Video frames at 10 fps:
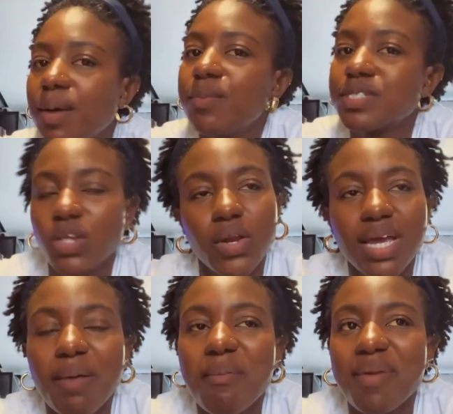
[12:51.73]
I'm slowly
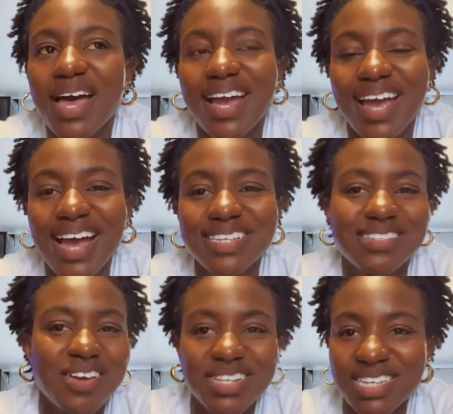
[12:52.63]
coming back and
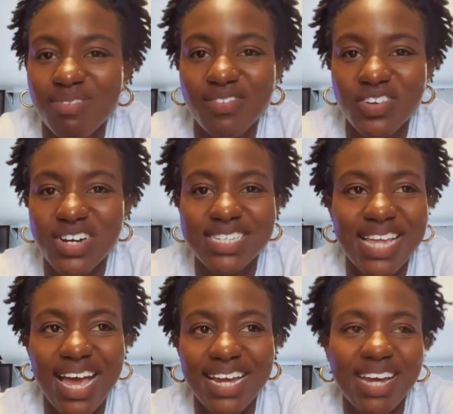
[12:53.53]
slowly doing my vlogs,
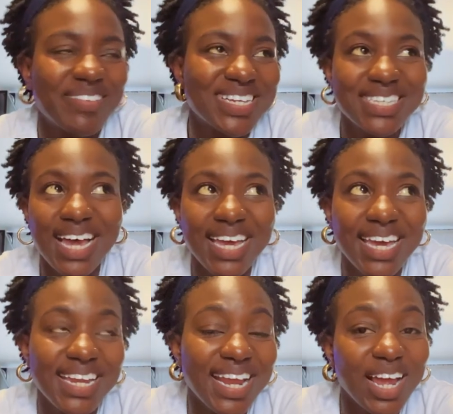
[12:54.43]
and I'm
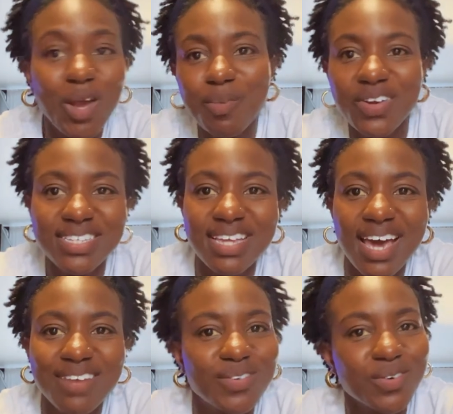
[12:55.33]
excited, and I hope you're
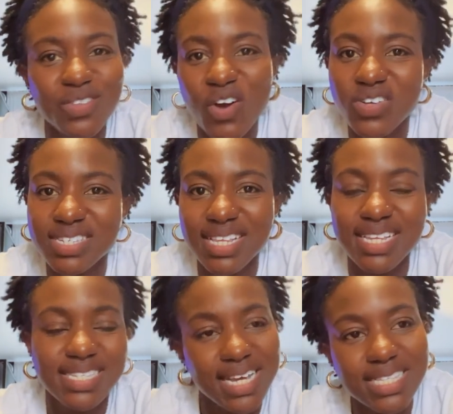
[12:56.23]
excited for all the content
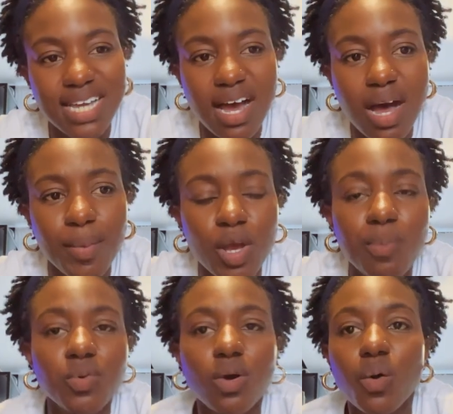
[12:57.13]
that's yet to come, and I
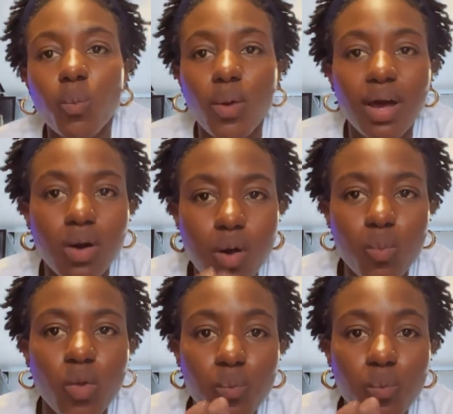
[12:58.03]
hope you are well.